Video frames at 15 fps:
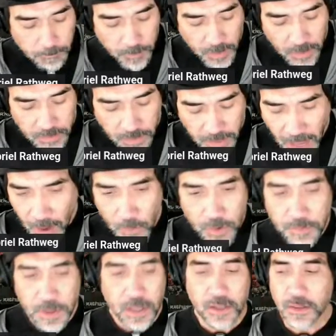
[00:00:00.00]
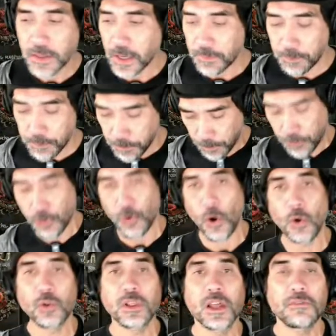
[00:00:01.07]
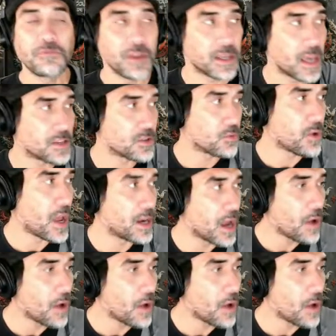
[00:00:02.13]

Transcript: then I would be like prolific as a writer.